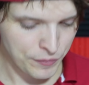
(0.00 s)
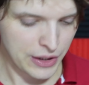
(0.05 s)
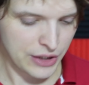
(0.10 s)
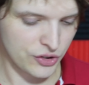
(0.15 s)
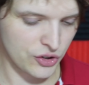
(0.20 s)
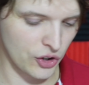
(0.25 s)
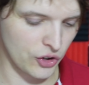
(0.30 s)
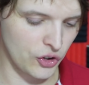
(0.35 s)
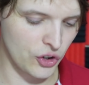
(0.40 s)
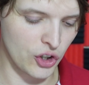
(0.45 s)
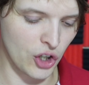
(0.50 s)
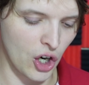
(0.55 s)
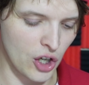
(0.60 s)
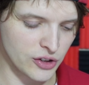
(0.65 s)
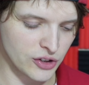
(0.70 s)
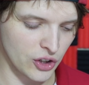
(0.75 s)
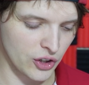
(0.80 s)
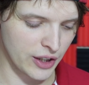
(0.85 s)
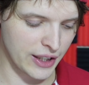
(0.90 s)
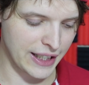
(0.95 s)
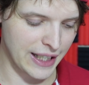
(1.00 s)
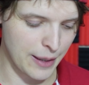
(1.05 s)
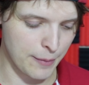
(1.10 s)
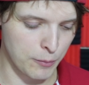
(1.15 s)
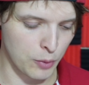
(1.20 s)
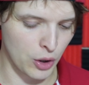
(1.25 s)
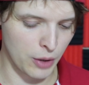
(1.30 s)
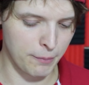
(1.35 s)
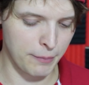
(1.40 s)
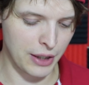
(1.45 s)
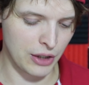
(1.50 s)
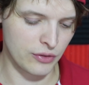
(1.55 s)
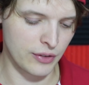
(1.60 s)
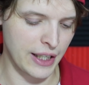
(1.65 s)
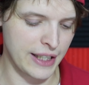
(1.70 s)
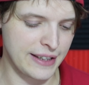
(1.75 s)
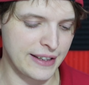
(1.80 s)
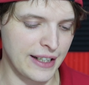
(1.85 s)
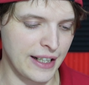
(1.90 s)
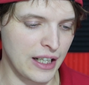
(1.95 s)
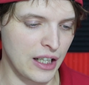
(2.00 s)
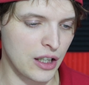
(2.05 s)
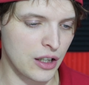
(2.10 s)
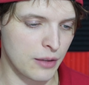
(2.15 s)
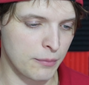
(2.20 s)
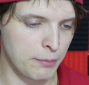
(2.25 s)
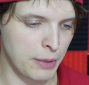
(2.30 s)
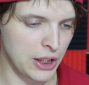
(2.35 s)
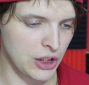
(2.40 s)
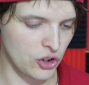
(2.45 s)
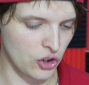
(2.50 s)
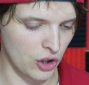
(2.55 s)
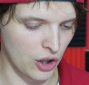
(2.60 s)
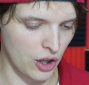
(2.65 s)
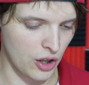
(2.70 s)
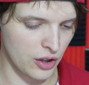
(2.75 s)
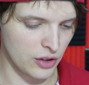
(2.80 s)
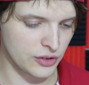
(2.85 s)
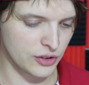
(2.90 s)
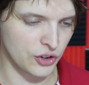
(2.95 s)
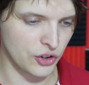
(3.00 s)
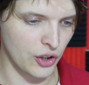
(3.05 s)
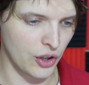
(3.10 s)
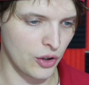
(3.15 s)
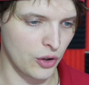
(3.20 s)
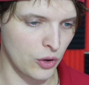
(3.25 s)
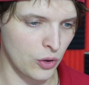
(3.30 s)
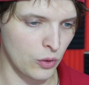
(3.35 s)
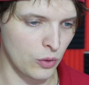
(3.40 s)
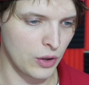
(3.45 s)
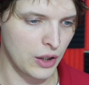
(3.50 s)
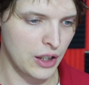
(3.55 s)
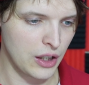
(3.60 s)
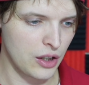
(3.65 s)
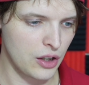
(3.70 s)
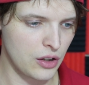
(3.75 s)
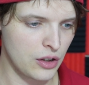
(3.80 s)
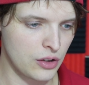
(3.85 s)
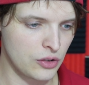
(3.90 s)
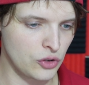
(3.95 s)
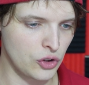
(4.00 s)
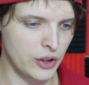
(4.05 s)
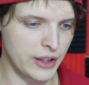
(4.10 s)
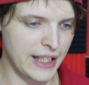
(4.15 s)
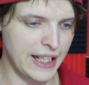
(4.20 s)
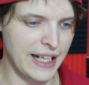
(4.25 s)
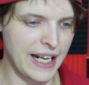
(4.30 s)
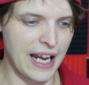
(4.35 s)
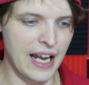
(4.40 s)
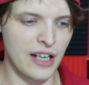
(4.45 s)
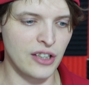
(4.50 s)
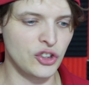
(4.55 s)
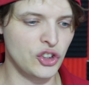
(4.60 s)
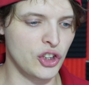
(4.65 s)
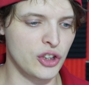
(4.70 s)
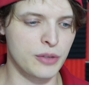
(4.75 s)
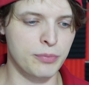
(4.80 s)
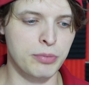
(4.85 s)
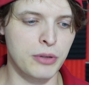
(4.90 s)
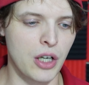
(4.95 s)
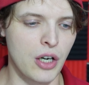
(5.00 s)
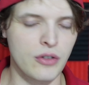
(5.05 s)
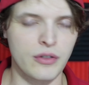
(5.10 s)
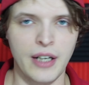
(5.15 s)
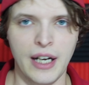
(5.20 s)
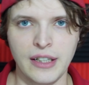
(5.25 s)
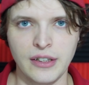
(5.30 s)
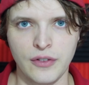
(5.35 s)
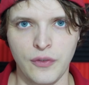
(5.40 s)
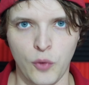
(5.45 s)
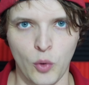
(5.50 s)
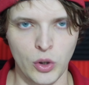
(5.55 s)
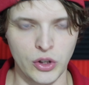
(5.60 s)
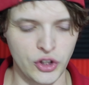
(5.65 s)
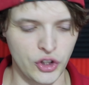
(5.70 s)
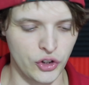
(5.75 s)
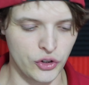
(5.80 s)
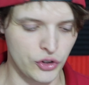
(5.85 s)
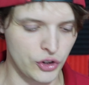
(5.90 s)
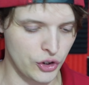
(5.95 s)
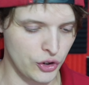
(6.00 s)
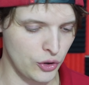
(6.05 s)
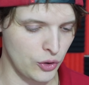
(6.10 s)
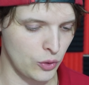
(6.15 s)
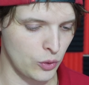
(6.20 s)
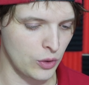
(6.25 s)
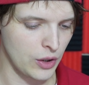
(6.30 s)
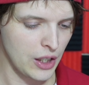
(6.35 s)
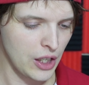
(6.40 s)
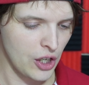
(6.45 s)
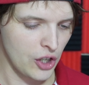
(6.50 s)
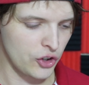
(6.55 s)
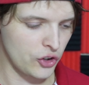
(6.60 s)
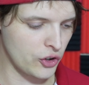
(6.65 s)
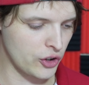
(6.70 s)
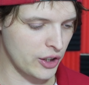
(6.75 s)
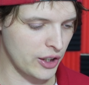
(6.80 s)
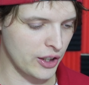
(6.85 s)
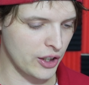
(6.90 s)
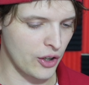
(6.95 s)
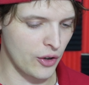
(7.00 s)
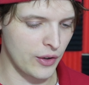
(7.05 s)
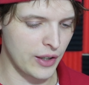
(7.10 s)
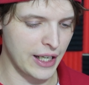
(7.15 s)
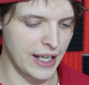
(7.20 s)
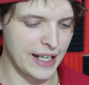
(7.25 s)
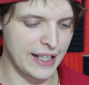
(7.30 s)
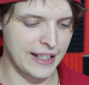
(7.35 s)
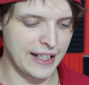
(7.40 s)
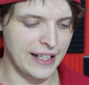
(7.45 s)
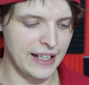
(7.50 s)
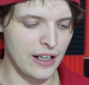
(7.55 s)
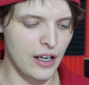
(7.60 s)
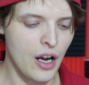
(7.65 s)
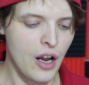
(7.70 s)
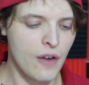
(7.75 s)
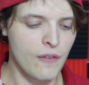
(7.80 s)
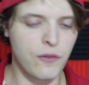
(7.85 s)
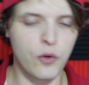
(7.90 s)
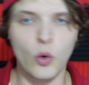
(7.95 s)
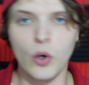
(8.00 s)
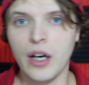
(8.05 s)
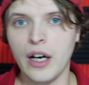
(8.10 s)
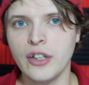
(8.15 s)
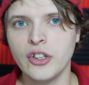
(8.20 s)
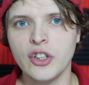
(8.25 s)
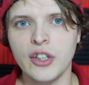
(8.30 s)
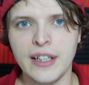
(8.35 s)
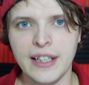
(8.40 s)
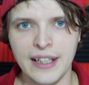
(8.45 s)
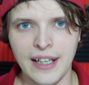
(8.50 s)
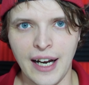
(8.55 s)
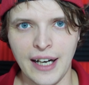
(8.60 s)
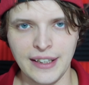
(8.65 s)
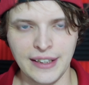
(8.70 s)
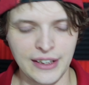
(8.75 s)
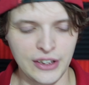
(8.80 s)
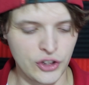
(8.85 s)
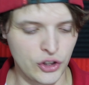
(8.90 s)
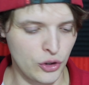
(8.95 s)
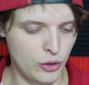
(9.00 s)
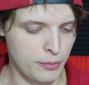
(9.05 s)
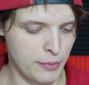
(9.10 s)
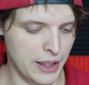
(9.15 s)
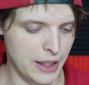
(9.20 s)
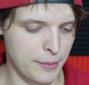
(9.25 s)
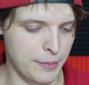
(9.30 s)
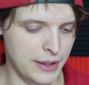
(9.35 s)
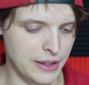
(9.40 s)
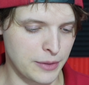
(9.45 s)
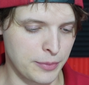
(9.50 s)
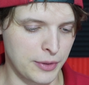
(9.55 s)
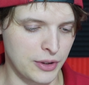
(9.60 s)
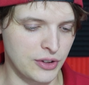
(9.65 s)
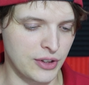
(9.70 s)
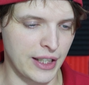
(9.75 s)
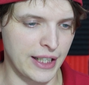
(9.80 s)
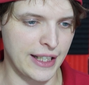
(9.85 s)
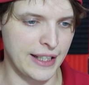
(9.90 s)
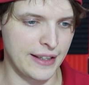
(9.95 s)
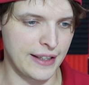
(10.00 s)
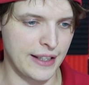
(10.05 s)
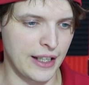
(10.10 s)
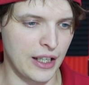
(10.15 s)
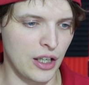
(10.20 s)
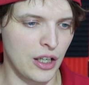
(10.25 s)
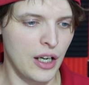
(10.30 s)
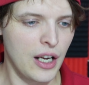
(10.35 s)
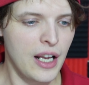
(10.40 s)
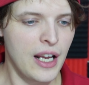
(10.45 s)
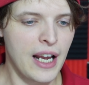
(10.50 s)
So you're also gonna get more bit rate there, but you're also looking at just ProRes four twenty-two, you're gonna go ahead and get four hundred ninety-two megabits per second there.